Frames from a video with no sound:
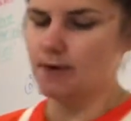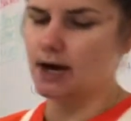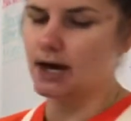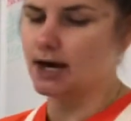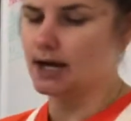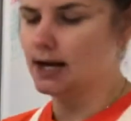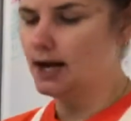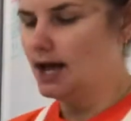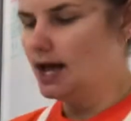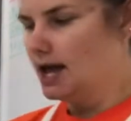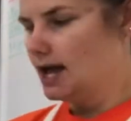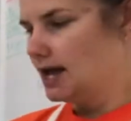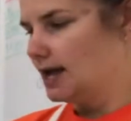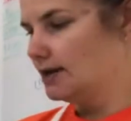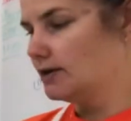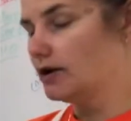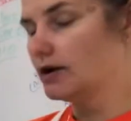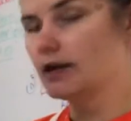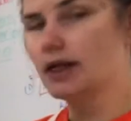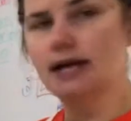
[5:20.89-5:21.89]
But
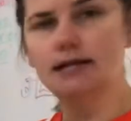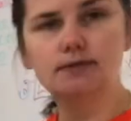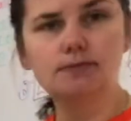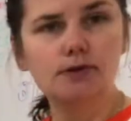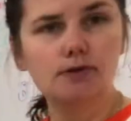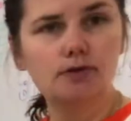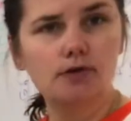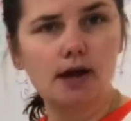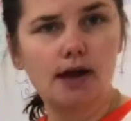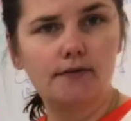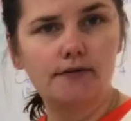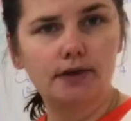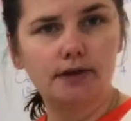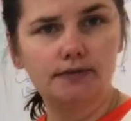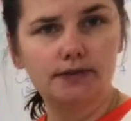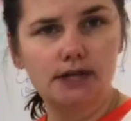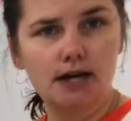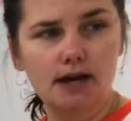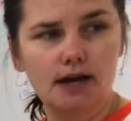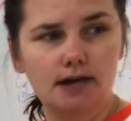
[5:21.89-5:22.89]
in our class, we don't have
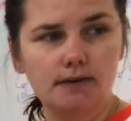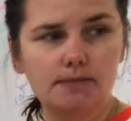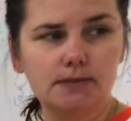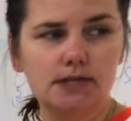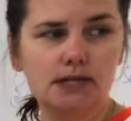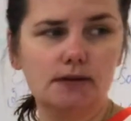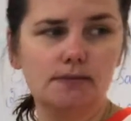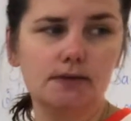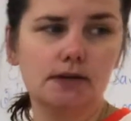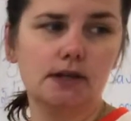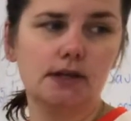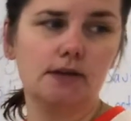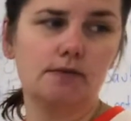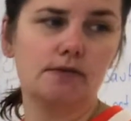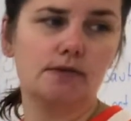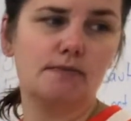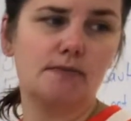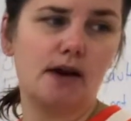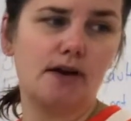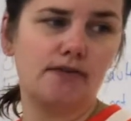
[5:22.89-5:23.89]
enough time. Typically
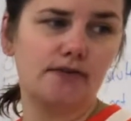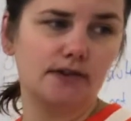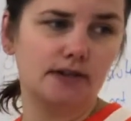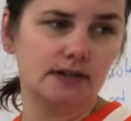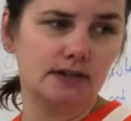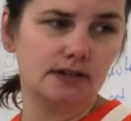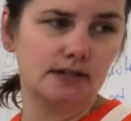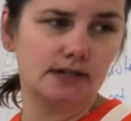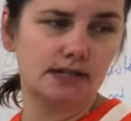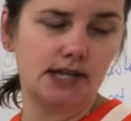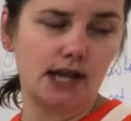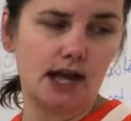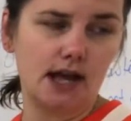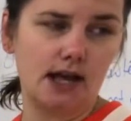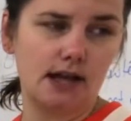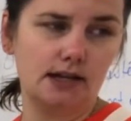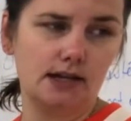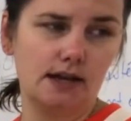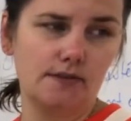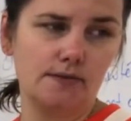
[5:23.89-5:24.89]
with muffins
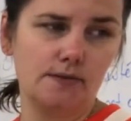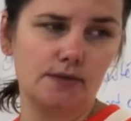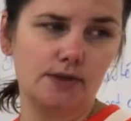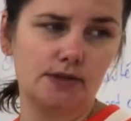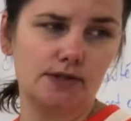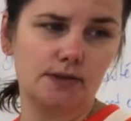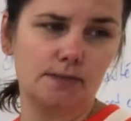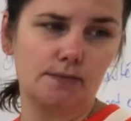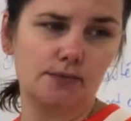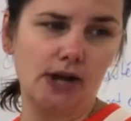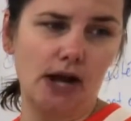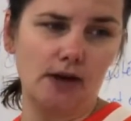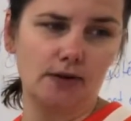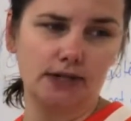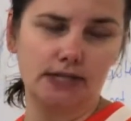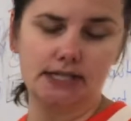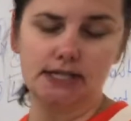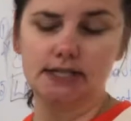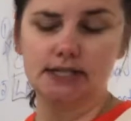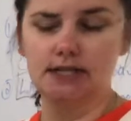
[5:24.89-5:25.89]
and even with some
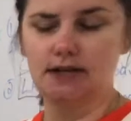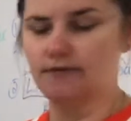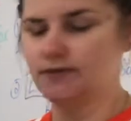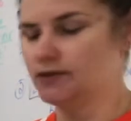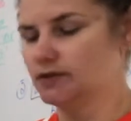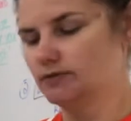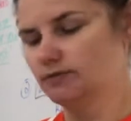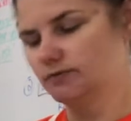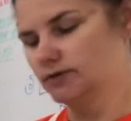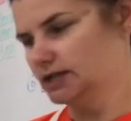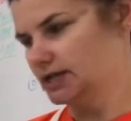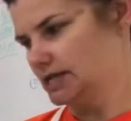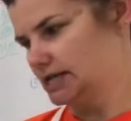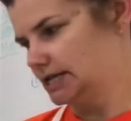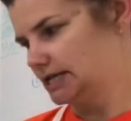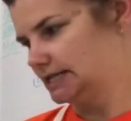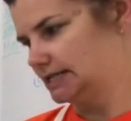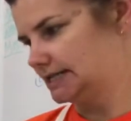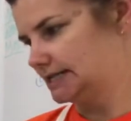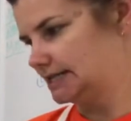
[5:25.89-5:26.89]
brownies and stuff, you don't really
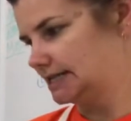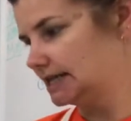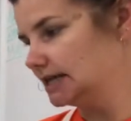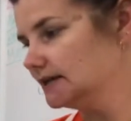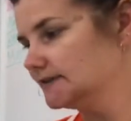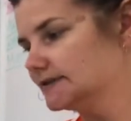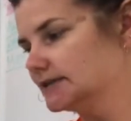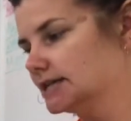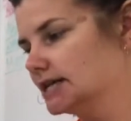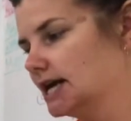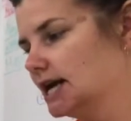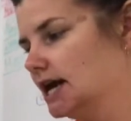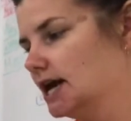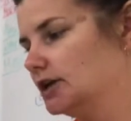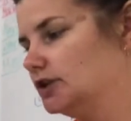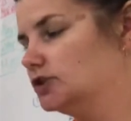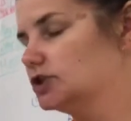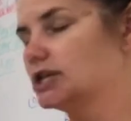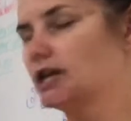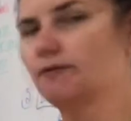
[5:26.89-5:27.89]
need to sift.
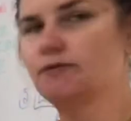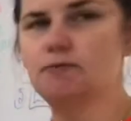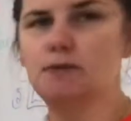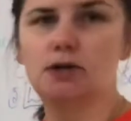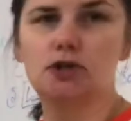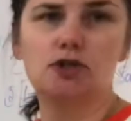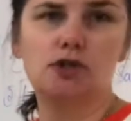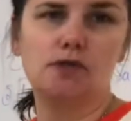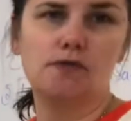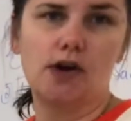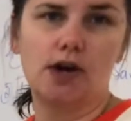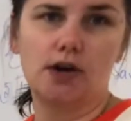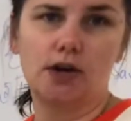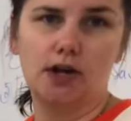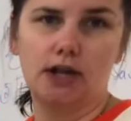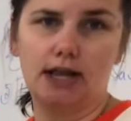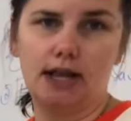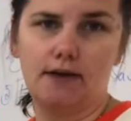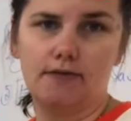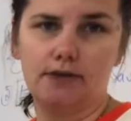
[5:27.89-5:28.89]
You just have to make sure you've got a
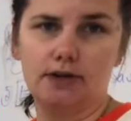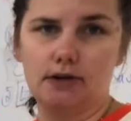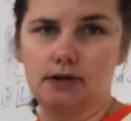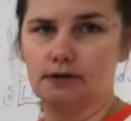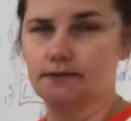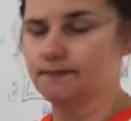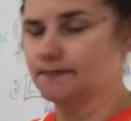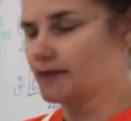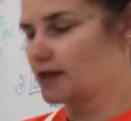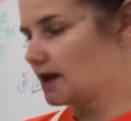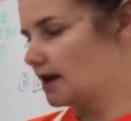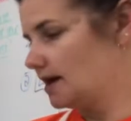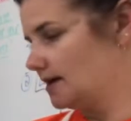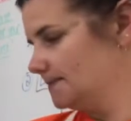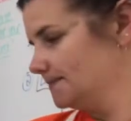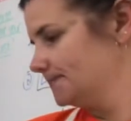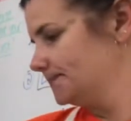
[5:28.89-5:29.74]
good leavener, okay?